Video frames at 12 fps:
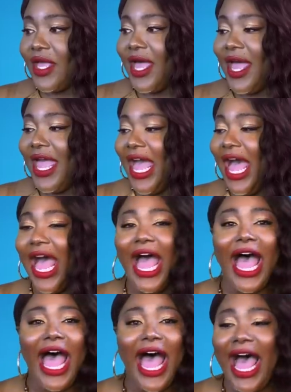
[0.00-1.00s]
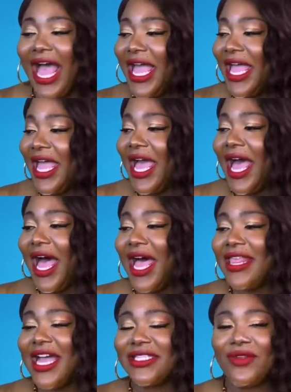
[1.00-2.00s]

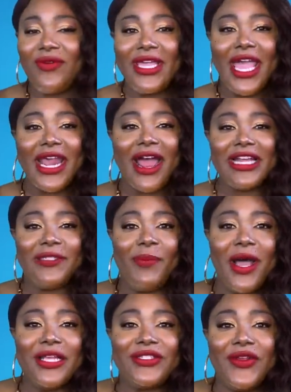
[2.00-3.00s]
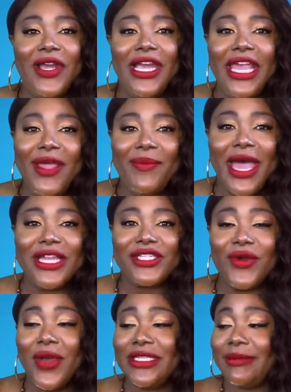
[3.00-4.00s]
Oh, that's when we had our sponsor, Lit by
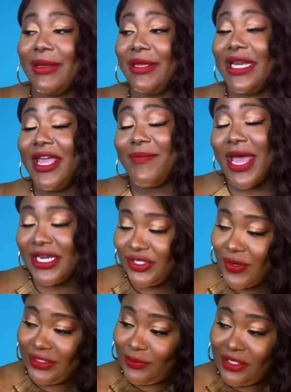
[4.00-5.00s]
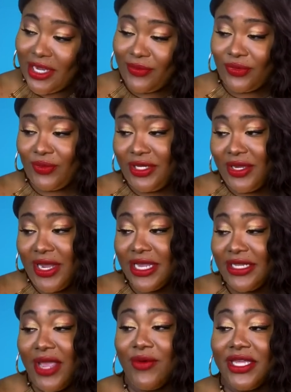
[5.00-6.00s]
Choice, baby. Lit by Choice would come through here,
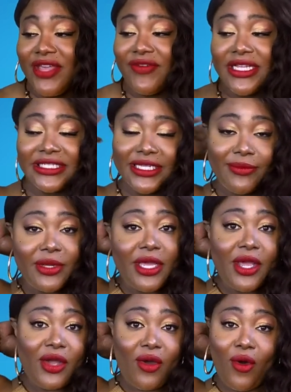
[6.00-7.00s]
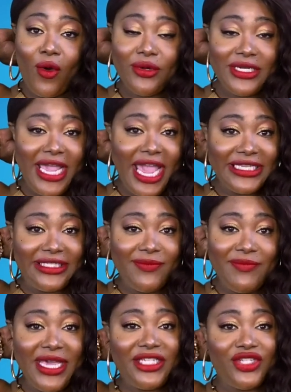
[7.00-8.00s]
and they would give us some old nasty
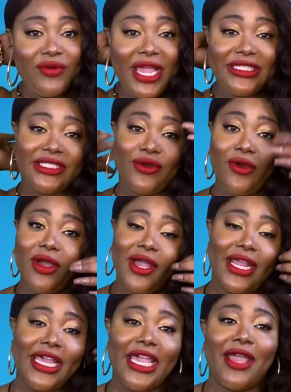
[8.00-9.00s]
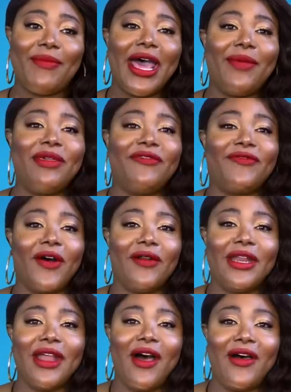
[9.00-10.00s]
mixed drinks, girl, honey. Everybody be
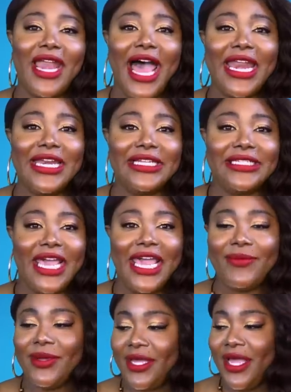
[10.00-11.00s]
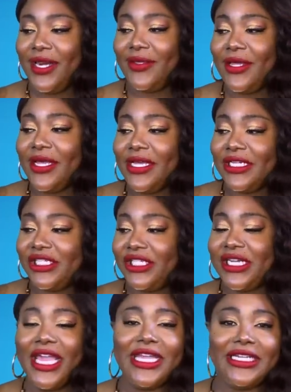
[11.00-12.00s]
falling all out at the table, honey.
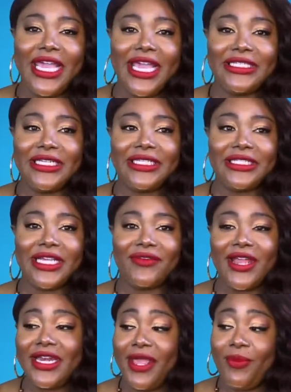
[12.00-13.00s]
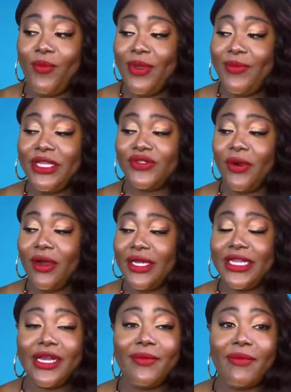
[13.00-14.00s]
Shake dancing and stuff like that. But we'll be drunker
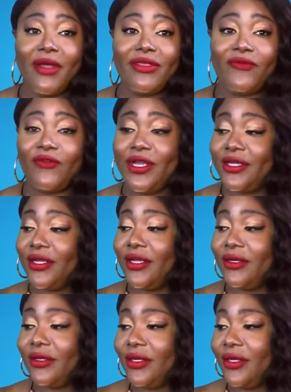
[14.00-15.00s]
than the mother freaker.